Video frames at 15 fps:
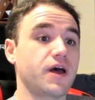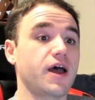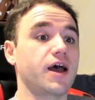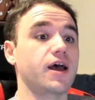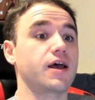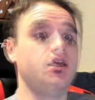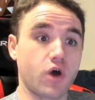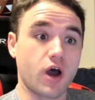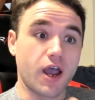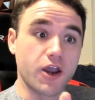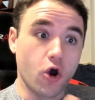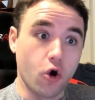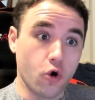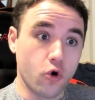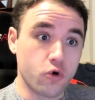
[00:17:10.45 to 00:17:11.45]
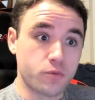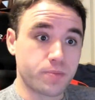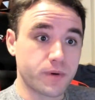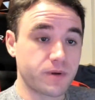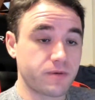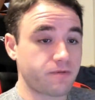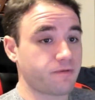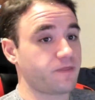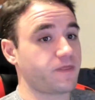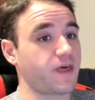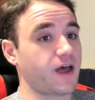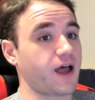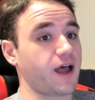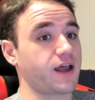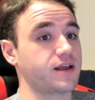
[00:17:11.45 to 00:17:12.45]
that I hope
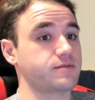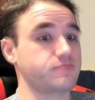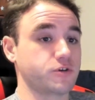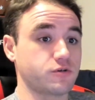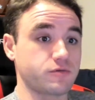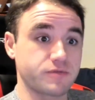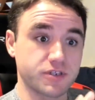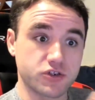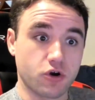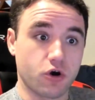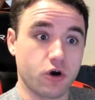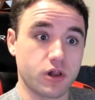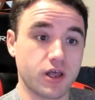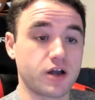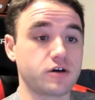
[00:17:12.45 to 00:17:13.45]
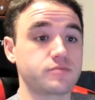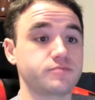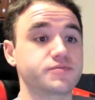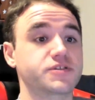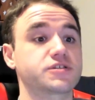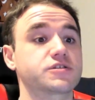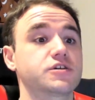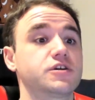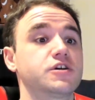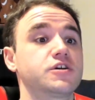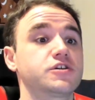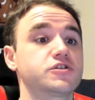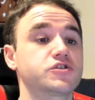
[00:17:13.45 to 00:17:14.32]
that this all helps